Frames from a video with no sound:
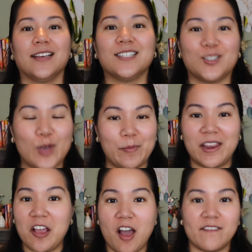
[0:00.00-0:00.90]
So I'm
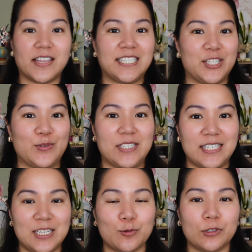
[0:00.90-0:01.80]
heading off to
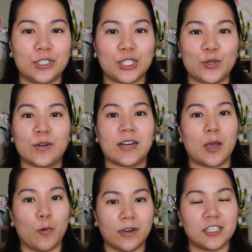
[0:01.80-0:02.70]
Disney World soon and I
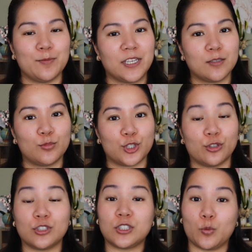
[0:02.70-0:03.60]
wanted to make some
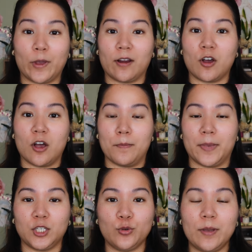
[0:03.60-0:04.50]
shirts to wear on
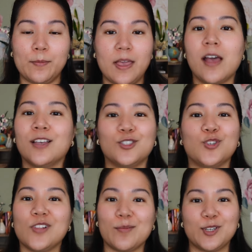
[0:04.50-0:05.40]
my trip.
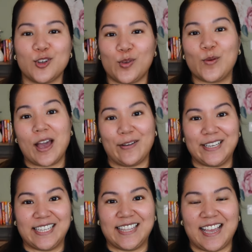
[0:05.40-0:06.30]
So let me show you how I
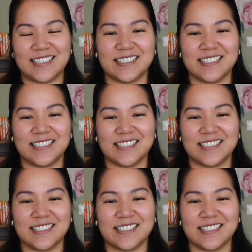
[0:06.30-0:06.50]
did that.